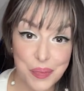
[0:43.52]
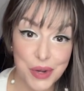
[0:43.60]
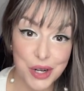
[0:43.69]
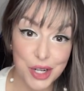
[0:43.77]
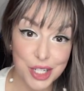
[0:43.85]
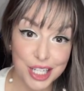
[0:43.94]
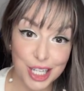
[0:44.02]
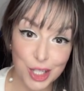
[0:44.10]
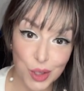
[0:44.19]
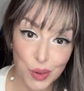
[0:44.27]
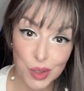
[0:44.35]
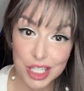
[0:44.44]
But
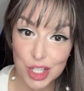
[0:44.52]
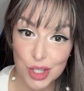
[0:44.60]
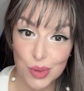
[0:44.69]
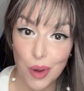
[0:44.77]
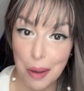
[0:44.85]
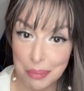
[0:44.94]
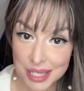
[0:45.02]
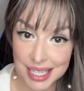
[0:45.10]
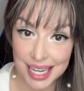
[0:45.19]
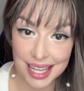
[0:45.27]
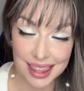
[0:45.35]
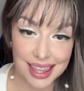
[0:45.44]
in order to
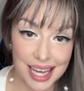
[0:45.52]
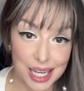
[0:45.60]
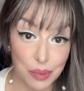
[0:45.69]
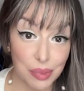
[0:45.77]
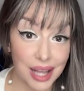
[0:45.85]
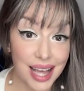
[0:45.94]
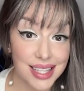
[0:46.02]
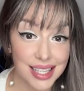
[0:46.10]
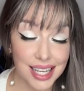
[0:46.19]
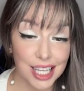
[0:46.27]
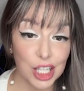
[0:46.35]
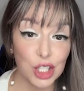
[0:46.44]
obtain that
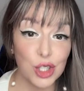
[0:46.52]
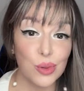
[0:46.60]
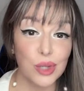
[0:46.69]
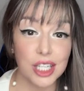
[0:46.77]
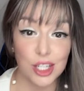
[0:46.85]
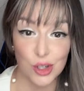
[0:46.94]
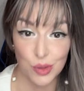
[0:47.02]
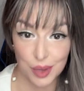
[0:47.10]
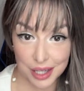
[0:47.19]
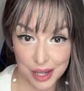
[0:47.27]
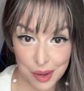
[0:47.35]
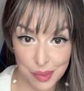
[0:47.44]
blessing, you need to
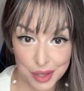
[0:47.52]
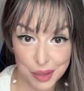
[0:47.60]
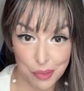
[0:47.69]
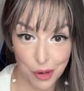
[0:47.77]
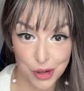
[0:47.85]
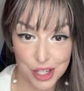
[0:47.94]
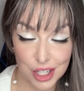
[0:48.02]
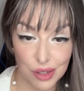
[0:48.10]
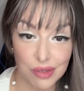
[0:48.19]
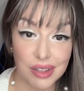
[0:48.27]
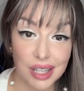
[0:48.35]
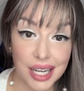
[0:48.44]
become the person
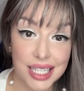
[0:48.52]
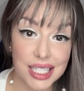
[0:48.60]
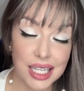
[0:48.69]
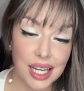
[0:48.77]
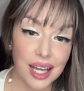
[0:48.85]
of light